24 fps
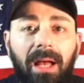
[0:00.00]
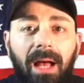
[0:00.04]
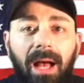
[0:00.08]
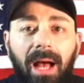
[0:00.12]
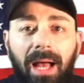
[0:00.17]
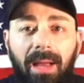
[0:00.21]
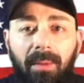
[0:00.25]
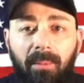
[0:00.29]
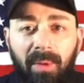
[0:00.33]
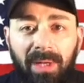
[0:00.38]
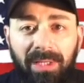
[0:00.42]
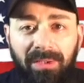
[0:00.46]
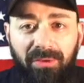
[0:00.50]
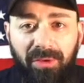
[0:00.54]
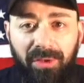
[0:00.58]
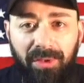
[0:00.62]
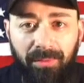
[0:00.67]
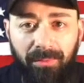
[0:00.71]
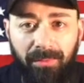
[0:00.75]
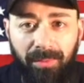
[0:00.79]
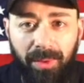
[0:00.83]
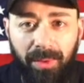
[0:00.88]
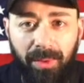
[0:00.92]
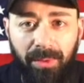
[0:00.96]
I went to The
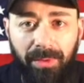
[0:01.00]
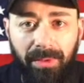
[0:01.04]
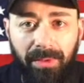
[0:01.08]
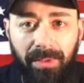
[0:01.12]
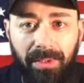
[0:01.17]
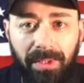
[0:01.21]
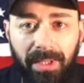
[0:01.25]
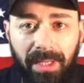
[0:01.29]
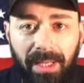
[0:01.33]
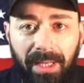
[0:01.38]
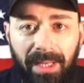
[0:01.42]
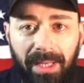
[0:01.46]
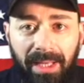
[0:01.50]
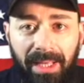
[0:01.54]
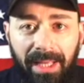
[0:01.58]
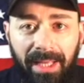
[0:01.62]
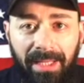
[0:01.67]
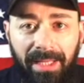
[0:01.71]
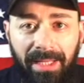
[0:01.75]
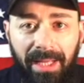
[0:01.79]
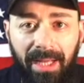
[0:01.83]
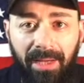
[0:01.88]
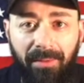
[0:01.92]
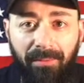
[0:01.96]
Root
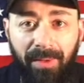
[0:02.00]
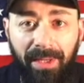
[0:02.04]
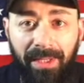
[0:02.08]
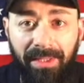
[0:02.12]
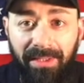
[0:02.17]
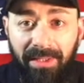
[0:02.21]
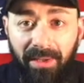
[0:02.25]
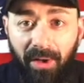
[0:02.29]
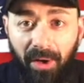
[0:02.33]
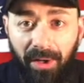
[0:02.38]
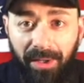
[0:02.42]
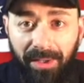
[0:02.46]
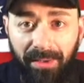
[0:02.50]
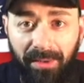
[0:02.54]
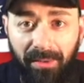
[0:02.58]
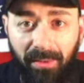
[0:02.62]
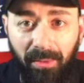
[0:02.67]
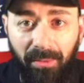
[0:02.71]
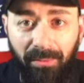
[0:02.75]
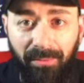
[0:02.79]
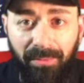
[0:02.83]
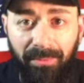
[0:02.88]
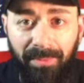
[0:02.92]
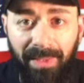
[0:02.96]
and I read the
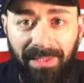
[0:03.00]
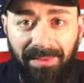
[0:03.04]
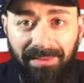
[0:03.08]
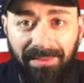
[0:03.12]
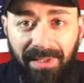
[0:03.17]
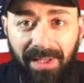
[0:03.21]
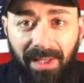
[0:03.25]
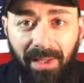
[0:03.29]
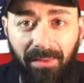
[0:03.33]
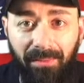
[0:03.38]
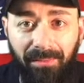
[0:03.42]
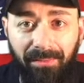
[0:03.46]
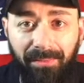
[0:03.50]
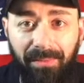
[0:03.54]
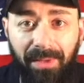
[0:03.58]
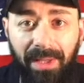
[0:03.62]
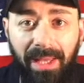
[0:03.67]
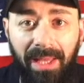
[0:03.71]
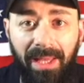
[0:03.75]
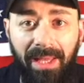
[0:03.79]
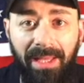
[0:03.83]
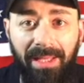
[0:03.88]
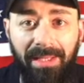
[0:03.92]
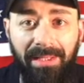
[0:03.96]
article for myself.
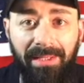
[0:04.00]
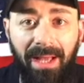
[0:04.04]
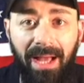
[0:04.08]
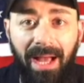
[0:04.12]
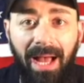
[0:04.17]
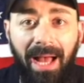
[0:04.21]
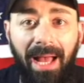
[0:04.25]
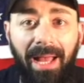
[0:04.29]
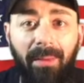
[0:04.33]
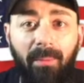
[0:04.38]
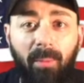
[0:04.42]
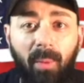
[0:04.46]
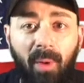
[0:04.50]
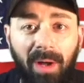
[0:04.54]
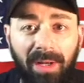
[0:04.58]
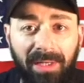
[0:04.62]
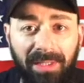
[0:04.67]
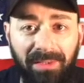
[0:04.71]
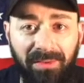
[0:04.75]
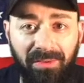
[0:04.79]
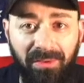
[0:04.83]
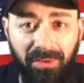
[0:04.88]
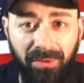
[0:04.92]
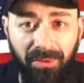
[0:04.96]
And I
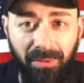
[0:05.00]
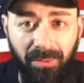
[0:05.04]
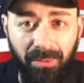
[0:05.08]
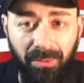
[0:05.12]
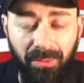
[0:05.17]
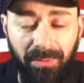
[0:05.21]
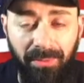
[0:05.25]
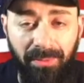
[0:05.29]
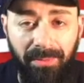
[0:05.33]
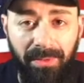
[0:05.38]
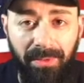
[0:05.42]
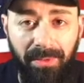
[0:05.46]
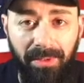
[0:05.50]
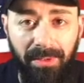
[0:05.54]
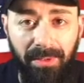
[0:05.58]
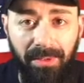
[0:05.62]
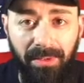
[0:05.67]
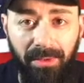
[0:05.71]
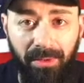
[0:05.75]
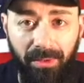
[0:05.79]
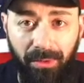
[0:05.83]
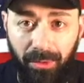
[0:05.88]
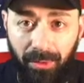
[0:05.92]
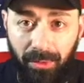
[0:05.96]
wanted to
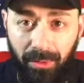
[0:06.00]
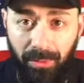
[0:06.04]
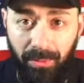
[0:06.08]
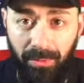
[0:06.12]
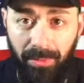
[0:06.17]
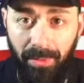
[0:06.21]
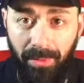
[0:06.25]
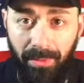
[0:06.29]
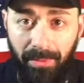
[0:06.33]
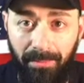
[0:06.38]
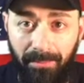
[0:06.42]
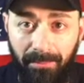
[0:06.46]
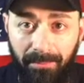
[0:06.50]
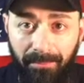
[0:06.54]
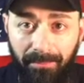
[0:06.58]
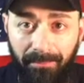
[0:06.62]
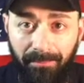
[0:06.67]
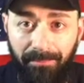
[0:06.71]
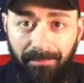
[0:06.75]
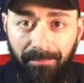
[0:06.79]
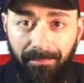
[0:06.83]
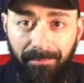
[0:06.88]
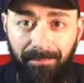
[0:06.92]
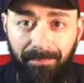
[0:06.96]
do
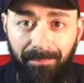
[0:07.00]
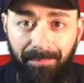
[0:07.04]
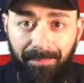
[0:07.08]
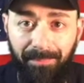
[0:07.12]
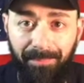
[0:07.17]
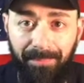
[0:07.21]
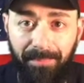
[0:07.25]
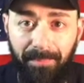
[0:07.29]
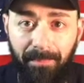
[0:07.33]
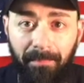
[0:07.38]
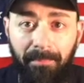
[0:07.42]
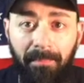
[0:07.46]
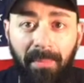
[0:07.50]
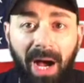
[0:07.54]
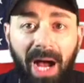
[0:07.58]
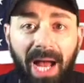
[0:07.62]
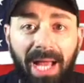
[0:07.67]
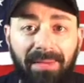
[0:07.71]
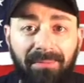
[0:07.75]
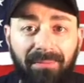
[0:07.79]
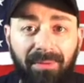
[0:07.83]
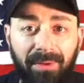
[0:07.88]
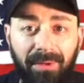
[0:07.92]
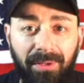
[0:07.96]

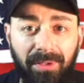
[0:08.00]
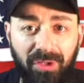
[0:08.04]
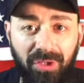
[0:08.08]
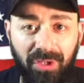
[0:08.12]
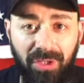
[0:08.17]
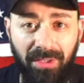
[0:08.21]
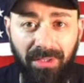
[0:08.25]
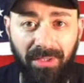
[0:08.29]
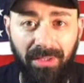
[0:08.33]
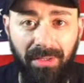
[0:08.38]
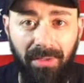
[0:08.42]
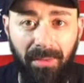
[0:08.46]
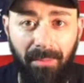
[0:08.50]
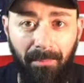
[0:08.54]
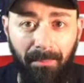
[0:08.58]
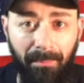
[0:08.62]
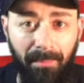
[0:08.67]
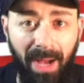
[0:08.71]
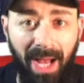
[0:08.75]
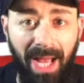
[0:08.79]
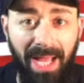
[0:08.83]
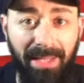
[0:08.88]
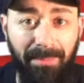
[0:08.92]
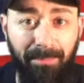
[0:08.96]
my version,
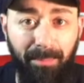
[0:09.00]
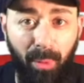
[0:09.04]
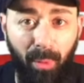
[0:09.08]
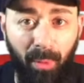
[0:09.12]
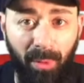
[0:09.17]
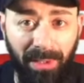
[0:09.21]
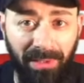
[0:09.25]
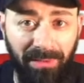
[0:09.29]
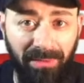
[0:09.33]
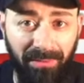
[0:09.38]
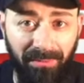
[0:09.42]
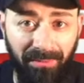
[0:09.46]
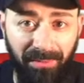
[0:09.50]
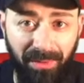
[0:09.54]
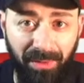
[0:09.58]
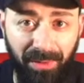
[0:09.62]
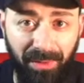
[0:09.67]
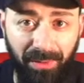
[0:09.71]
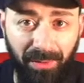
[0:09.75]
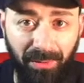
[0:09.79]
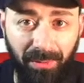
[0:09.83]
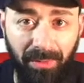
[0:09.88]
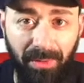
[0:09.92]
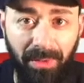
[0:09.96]
my point of
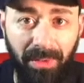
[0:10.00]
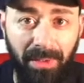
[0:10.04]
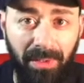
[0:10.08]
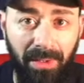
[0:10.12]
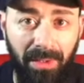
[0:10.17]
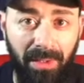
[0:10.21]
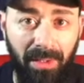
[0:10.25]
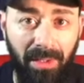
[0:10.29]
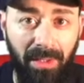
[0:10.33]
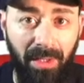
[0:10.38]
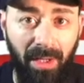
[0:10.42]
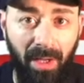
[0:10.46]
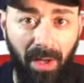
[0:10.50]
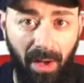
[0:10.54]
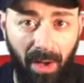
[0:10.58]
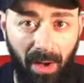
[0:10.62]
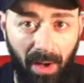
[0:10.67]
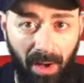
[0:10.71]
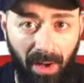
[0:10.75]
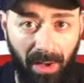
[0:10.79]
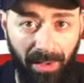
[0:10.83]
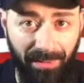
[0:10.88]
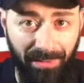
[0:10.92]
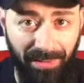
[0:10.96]
view
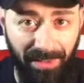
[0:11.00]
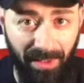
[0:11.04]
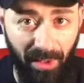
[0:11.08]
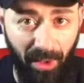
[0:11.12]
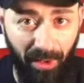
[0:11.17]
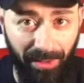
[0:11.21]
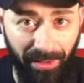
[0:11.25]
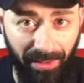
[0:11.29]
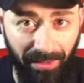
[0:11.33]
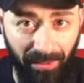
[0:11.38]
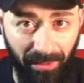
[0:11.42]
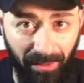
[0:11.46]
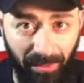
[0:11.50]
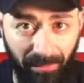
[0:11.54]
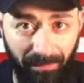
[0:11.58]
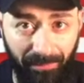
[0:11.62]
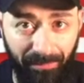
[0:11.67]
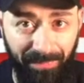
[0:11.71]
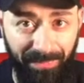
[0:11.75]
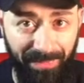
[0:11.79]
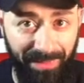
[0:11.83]
on the article.